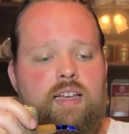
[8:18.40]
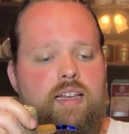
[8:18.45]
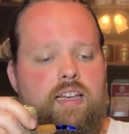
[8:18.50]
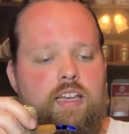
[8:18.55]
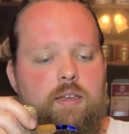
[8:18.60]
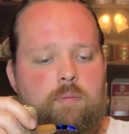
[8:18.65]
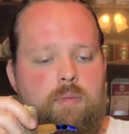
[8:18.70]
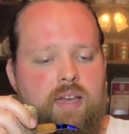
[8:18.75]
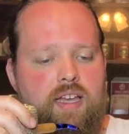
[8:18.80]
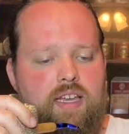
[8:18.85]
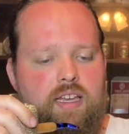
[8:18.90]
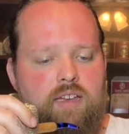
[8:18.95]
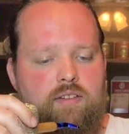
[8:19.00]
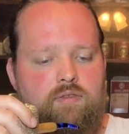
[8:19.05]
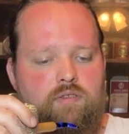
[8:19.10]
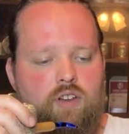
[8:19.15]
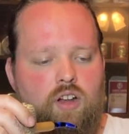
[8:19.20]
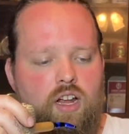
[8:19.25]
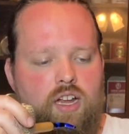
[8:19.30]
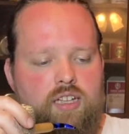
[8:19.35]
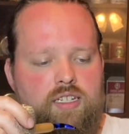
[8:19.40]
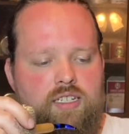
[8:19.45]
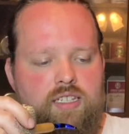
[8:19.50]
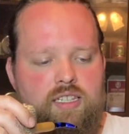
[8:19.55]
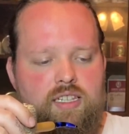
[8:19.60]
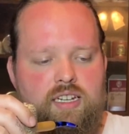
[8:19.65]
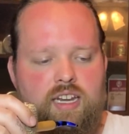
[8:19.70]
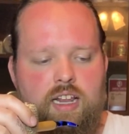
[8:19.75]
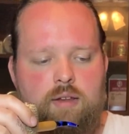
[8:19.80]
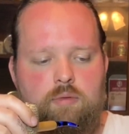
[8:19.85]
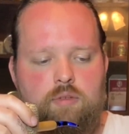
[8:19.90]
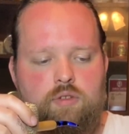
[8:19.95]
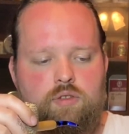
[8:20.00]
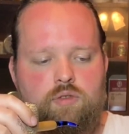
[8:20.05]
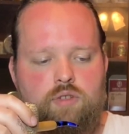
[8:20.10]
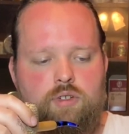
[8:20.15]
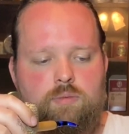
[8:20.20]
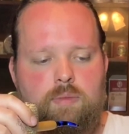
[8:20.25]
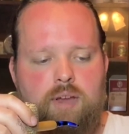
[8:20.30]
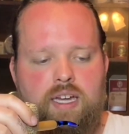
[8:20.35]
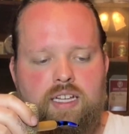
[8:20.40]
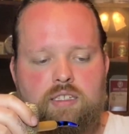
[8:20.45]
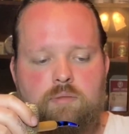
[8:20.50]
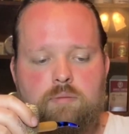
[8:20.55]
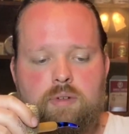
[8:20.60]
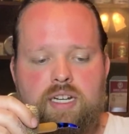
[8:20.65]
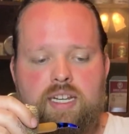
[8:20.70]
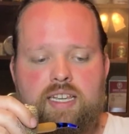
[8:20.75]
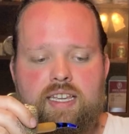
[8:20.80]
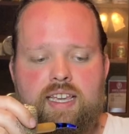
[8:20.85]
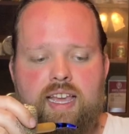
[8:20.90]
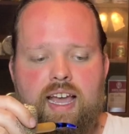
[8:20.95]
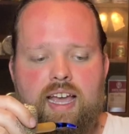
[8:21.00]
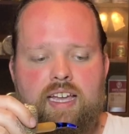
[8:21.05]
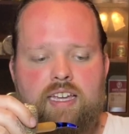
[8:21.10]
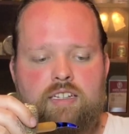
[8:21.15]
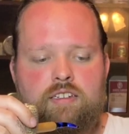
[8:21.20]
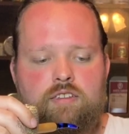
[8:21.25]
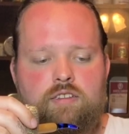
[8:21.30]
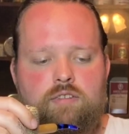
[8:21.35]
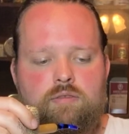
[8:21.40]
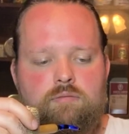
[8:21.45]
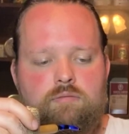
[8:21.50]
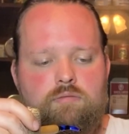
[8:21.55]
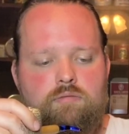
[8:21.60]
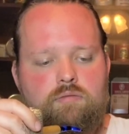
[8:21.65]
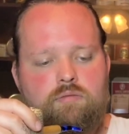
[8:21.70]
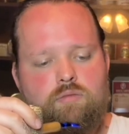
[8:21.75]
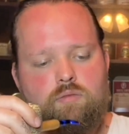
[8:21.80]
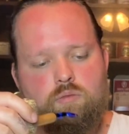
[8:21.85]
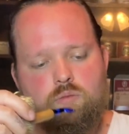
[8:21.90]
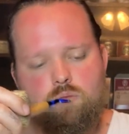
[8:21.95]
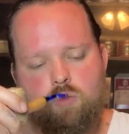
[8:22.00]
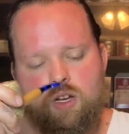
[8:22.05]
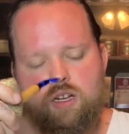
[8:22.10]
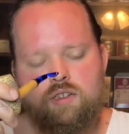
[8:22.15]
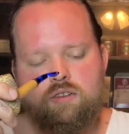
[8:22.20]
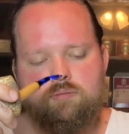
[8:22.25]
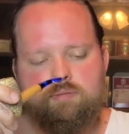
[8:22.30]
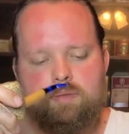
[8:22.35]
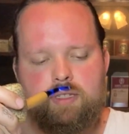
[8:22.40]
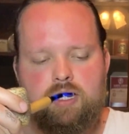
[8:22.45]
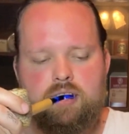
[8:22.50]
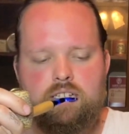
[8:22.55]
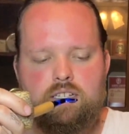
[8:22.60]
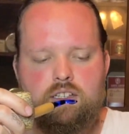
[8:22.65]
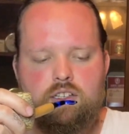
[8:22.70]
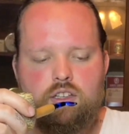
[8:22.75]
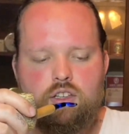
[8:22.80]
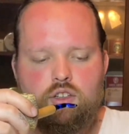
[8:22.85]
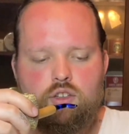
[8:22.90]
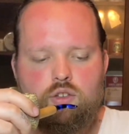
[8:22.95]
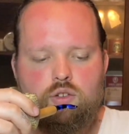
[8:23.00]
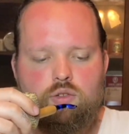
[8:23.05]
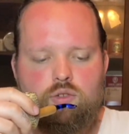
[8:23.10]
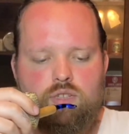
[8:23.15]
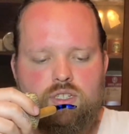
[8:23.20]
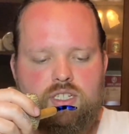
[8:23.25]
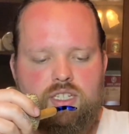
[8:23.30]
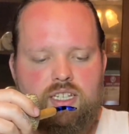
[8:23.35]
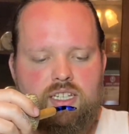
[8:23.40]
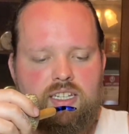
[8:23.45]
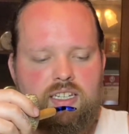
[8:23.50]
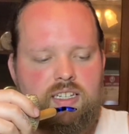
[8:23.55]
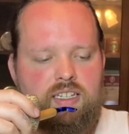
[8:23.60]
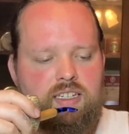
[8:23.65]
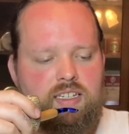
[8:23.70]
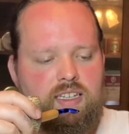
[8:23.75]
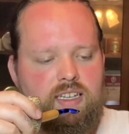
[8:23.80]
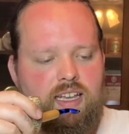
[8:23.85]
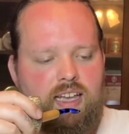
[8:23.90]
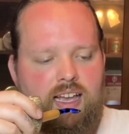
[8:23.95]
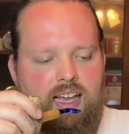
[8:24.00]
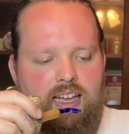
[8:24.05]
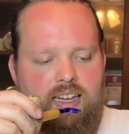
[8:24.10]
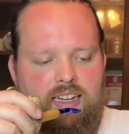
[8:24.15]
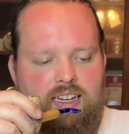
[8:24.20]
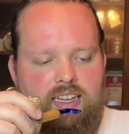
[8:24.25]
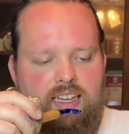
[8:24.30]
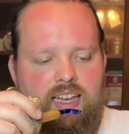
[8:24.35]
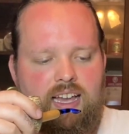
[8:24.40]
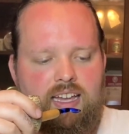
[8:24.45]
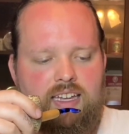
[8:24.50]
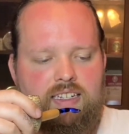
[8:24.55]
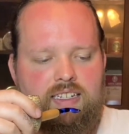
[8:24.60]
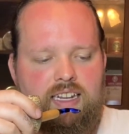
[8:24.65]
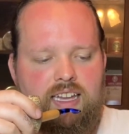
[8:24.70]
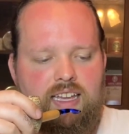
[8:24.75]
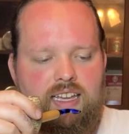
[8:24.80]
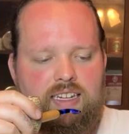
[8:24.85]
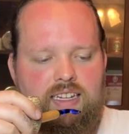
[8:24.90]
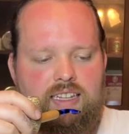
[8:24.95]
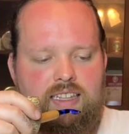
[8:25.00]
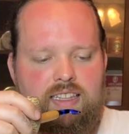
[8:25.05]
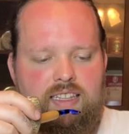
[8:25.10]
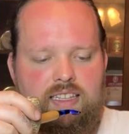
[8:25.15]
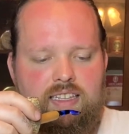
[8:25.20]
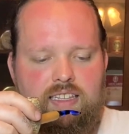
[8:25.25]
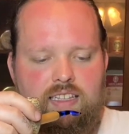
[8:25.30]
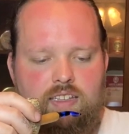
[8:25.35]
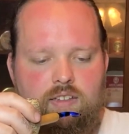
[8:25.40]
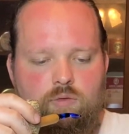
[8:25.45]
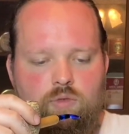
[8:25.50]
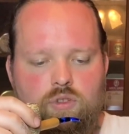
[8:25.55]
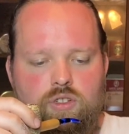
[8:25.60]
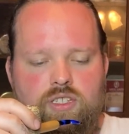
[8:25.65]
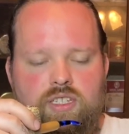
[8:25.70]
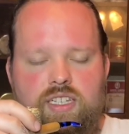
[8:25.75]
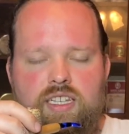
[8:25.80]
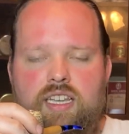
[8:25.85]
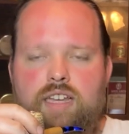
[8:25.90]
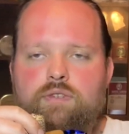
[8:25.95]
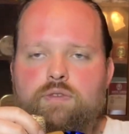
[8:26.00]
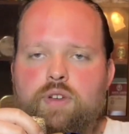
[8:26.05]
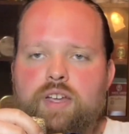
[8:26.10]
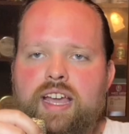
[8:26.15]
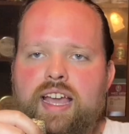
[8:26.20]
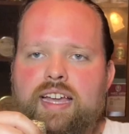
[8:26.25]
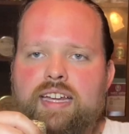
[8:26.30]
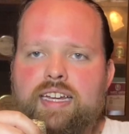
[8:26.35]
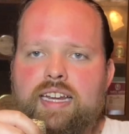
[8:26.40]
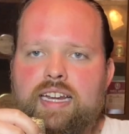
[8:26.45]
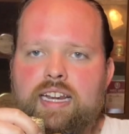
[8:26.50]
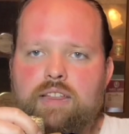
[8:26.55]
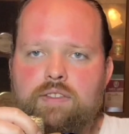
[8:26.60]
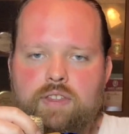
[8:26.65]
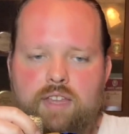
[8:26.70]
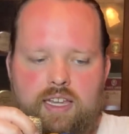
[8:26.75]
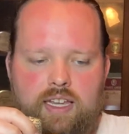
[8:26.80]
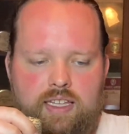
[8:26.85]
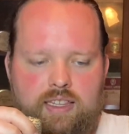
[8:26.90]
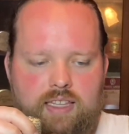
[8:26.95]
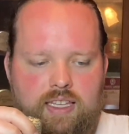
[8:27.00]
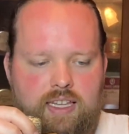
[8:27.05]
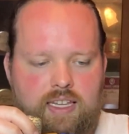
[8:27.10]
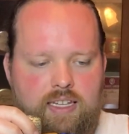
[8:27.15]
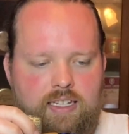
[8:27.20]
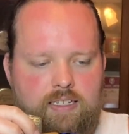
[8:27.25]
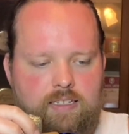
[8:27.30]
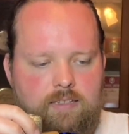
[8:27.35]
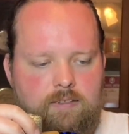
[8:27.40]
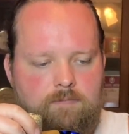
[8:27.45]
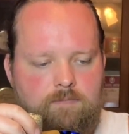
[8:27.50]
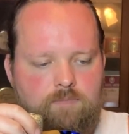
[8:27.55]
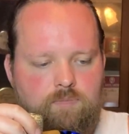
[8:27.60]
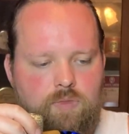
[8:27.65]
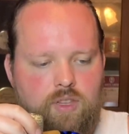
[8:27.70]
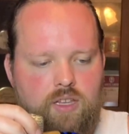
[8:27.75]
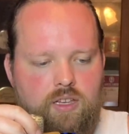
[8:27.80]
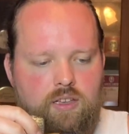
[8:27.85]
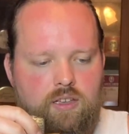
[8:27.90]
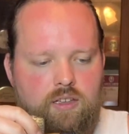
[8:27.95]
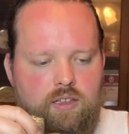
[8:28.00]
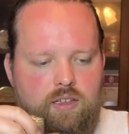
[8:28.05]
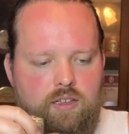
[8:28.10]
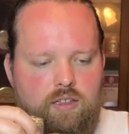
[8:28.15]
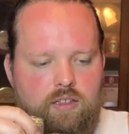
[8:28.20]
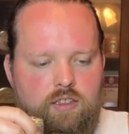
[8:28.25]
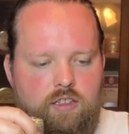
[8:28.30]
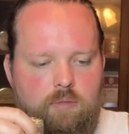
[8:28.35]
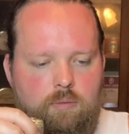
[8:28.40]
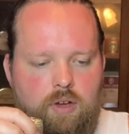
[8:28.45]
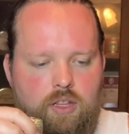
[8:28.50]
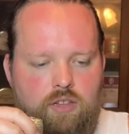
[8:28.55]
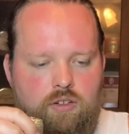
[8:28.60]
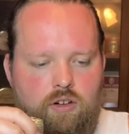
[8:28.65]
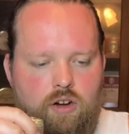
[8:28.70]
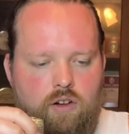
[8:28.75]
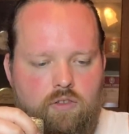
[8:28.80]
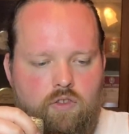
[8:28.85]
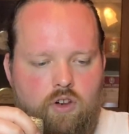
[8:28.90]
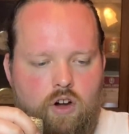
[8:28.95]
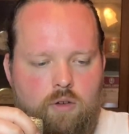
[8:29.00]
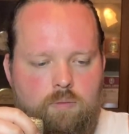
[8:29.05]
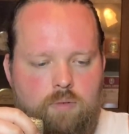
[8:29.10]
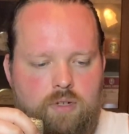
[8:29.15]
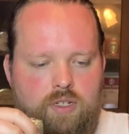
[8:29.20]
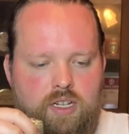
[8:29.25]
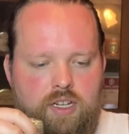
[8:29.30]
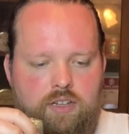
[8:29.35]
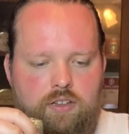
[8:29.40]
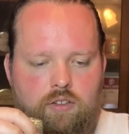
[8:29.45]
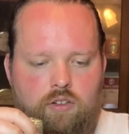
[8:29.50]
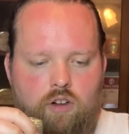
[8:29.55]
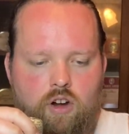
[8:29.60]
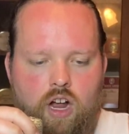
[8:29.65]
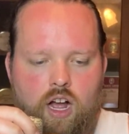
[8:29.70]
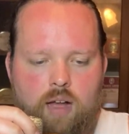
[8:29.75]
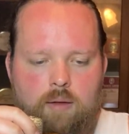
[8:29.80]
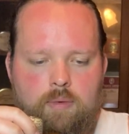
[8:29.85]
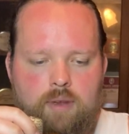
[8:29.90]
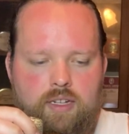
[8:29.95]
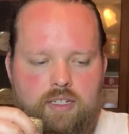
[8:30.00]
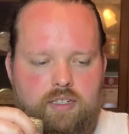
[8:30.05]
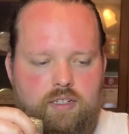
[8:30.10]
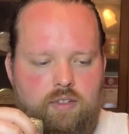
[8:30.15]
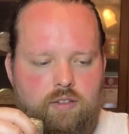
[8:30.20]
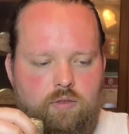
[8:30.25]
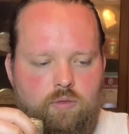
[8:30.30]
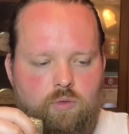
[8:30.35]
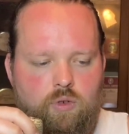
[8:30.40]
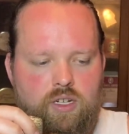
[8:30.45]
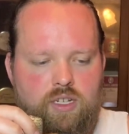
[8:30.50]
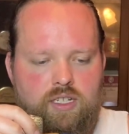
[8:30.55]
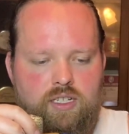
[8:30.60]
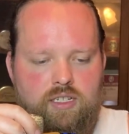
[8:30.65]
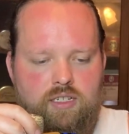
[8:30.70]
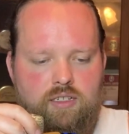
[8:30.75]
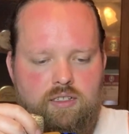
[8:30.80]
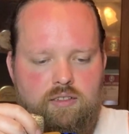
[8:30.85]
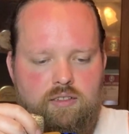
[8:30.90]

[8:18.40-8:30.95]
He may have lost the neighbor's respect, but he gained, well, you'll see, and he gained anything. We'll see if we gained anything at the end. The mother of our particular hobbit was.